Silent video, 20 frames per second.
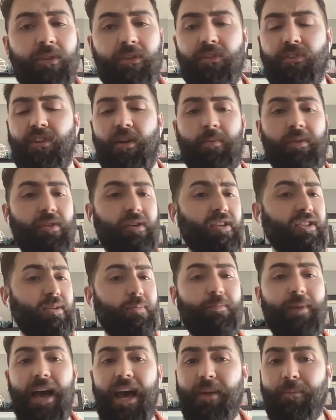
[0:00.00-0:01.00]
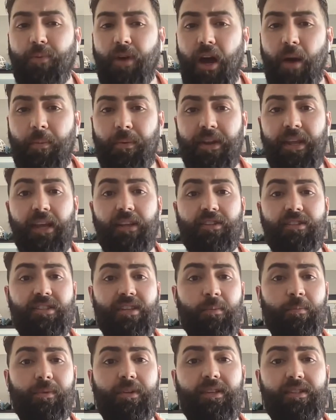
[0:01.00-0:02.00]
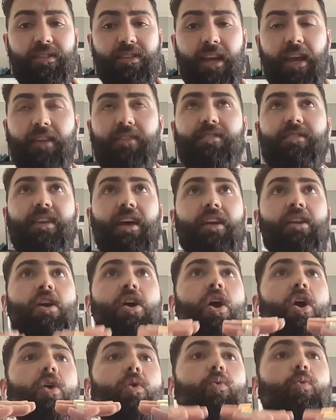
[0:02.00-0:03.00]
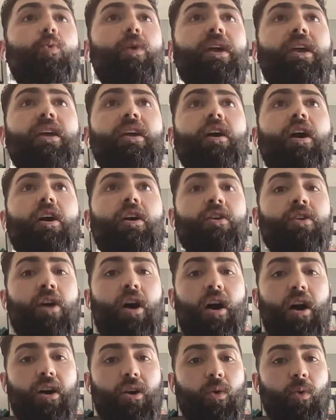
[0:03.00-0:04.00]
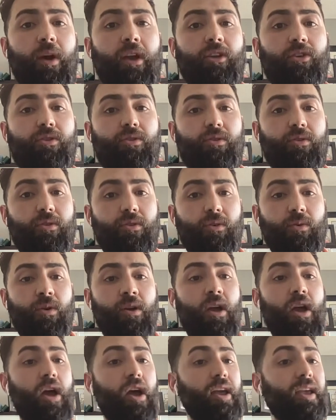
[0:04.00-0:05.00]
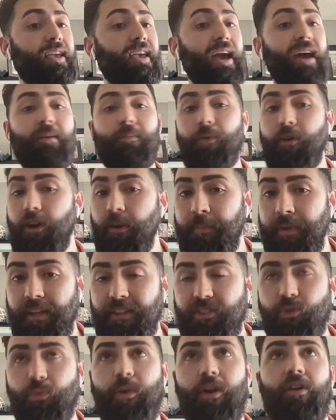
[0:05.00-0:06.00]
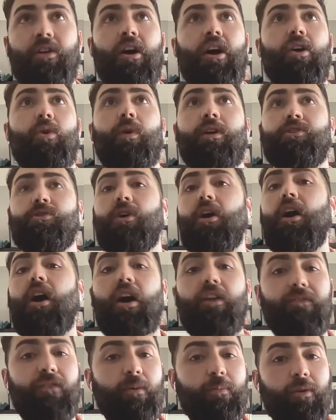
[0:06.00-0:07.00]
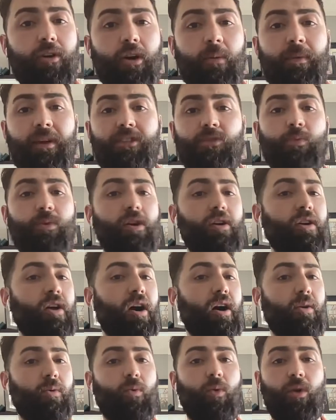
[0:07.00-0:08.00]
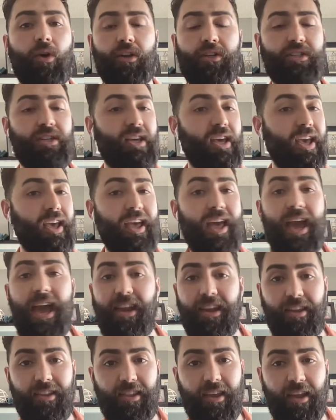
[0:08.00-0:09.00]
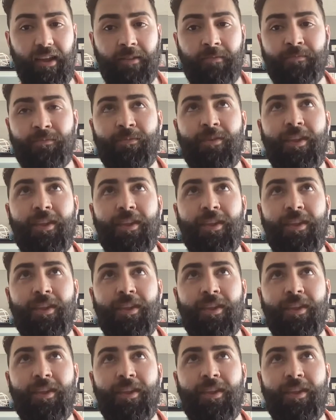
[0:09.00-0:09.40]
It does not mean that it's a bad property. It simply states that we are not going to get permits. We are not going to offer permits. We are not warrantying anything.